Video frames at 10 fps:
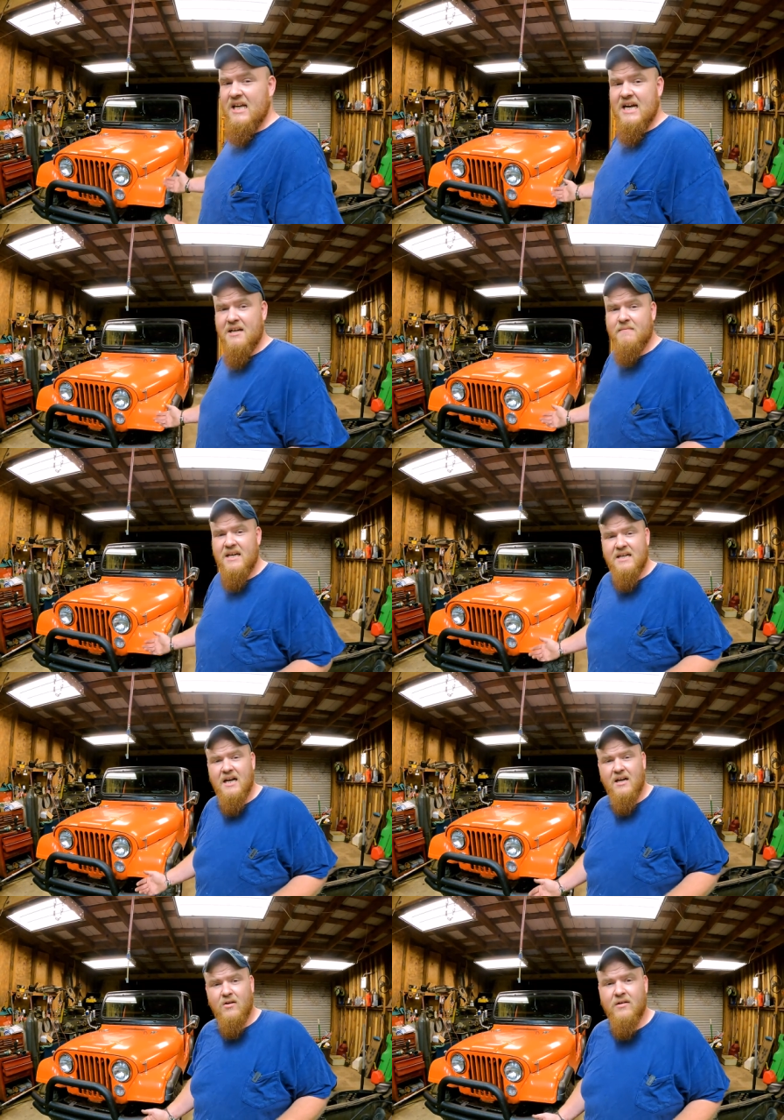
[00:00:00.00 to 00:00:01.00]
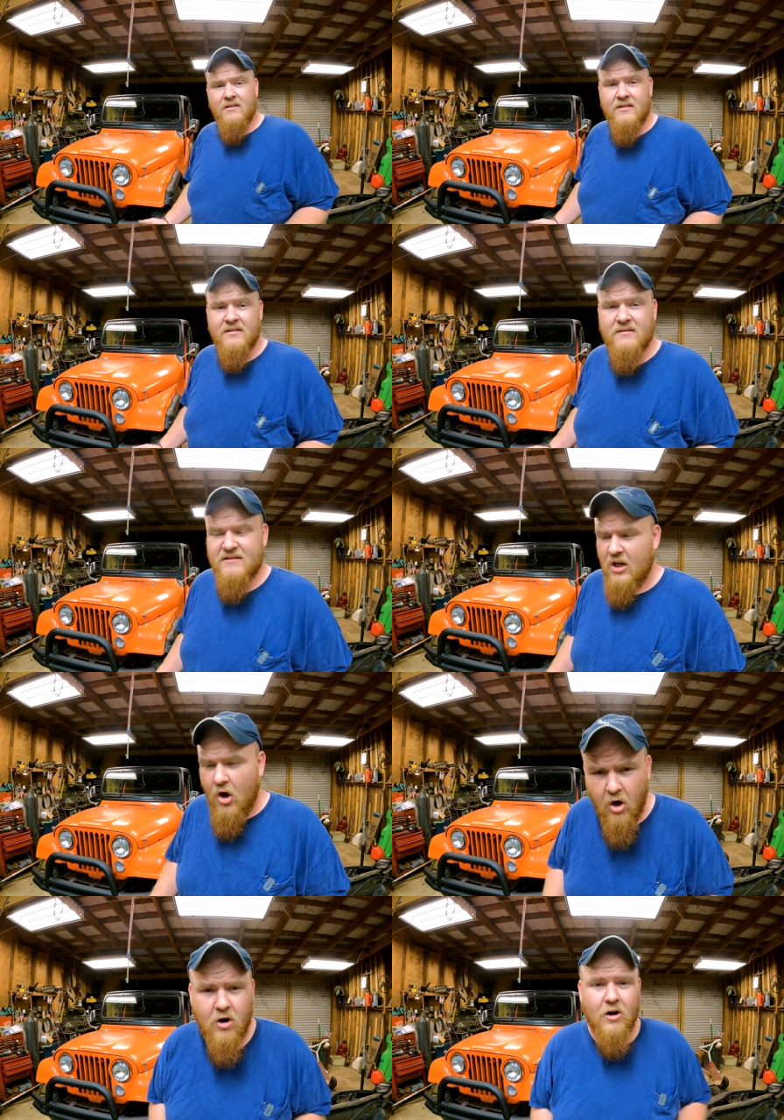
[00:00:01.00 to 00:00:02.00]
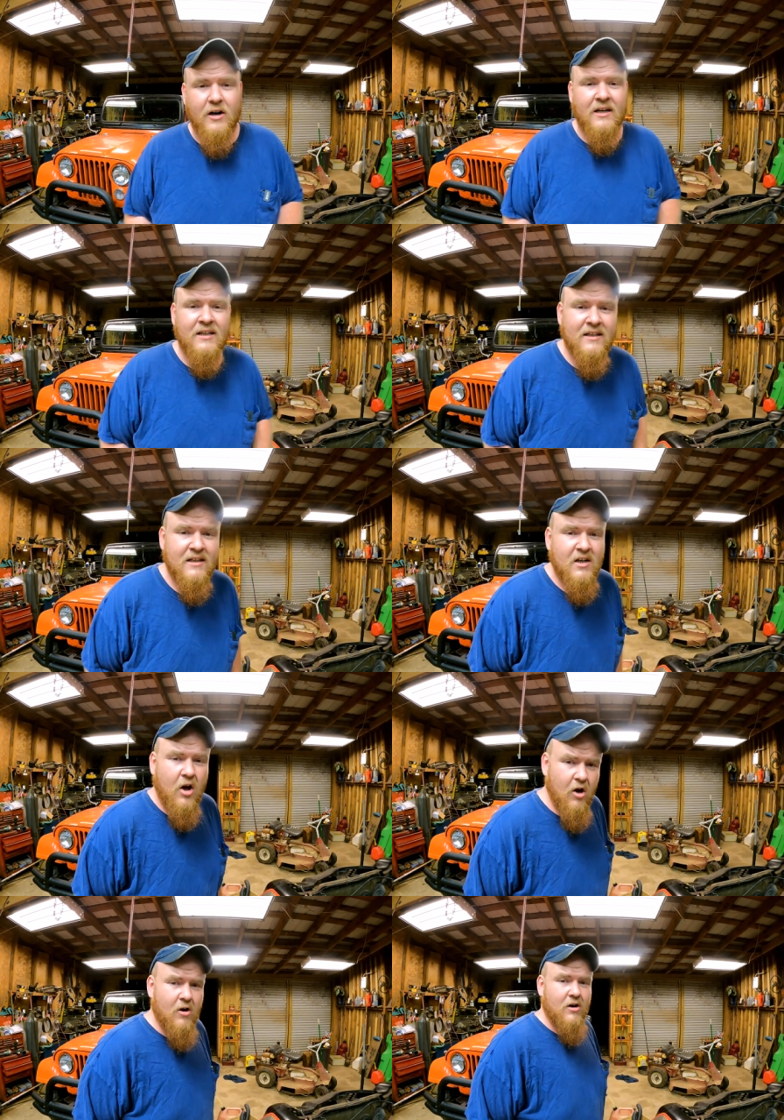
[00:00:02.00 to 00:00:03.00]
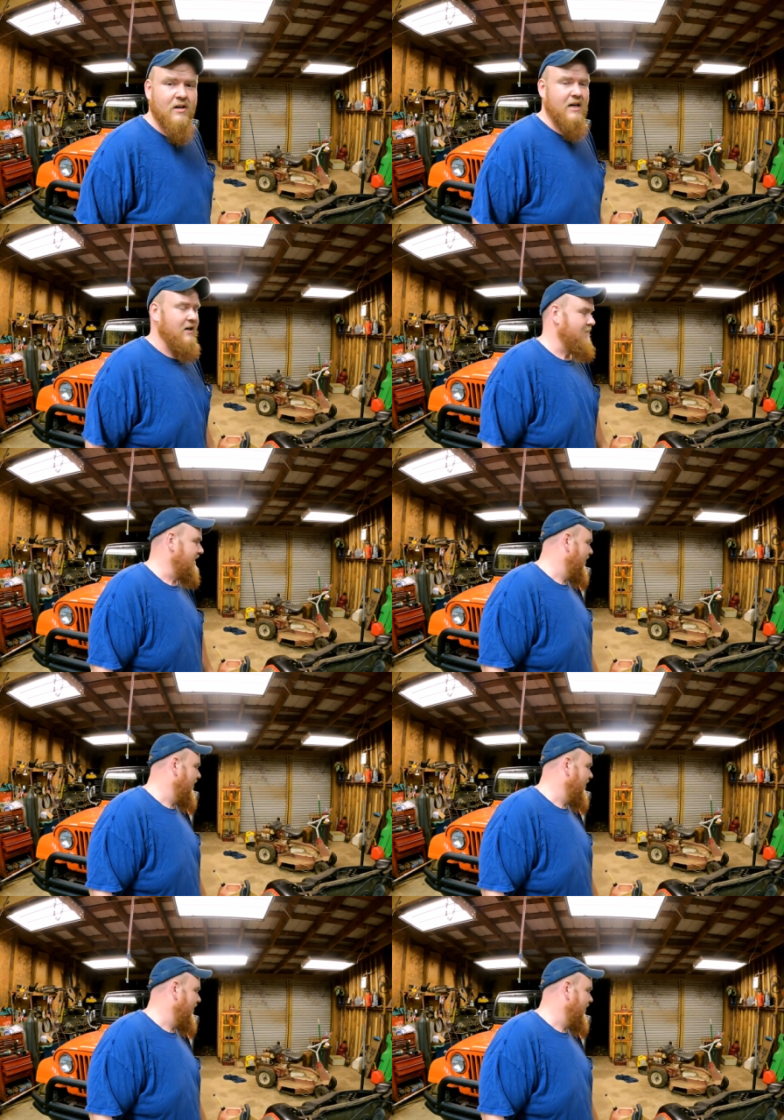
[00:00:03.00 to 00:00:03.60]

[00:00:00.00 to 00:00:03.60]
letting me down hard hard letting me